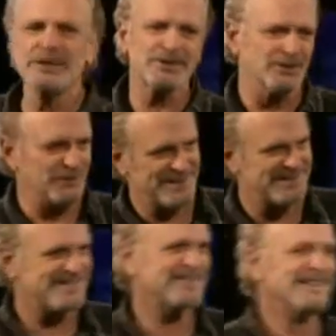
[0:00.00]
preacher
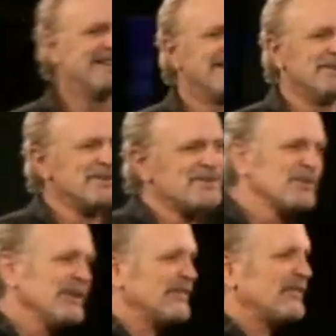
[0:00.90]
was, which
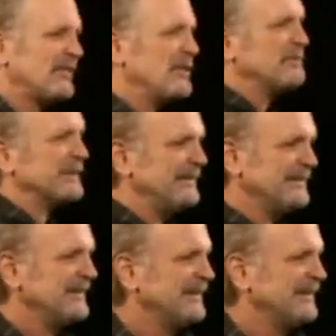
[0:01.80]
is really stupid